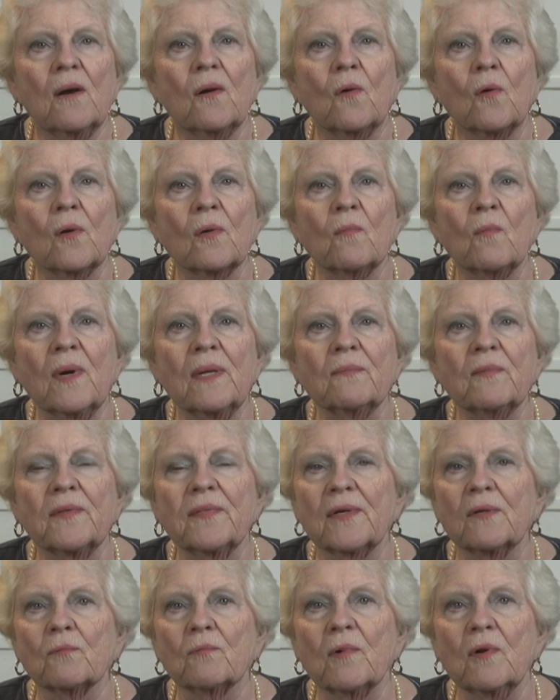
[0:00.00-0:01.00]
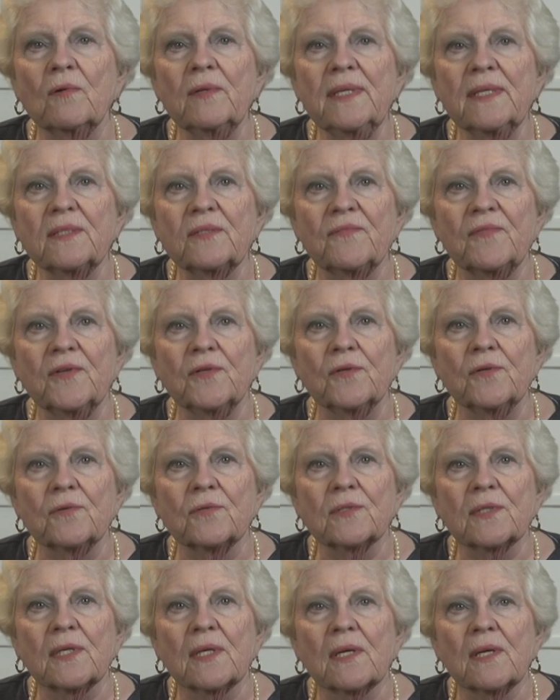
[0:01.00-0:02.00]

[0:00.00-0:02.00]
or one with erroneous views,